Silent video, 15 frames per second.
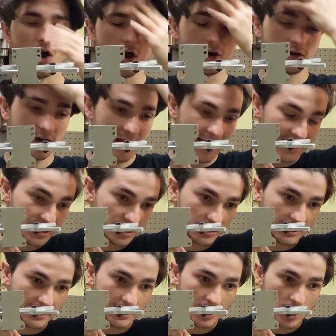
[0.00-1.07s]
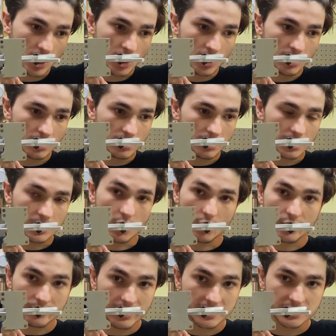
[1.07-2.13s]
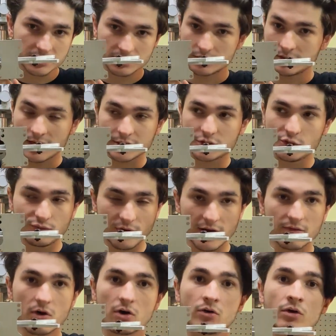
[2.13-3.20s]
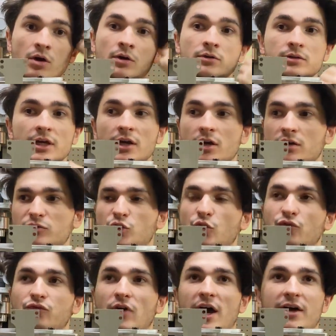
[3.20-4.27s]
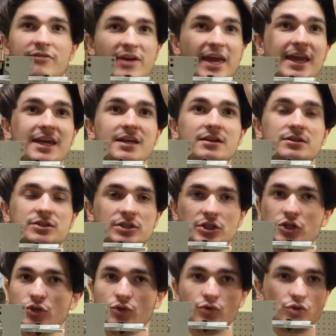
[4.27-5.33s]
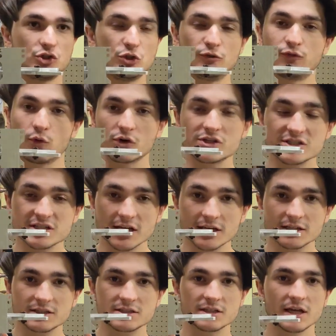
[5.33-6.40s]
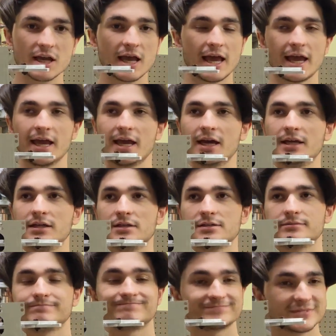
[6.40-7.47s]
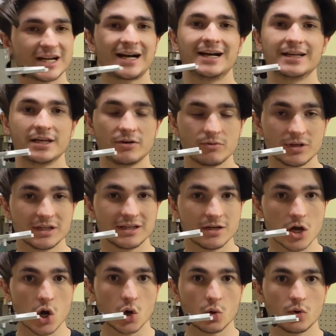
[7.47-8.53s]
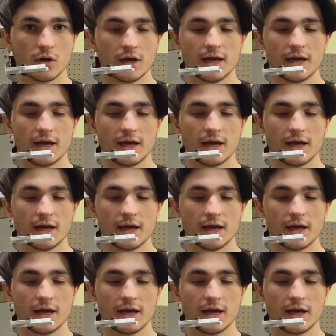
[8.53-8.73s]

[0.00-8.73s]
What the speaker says: aren't actually a 1/4 inch. They're not 250. They are 258 to 246, and I didn't really know.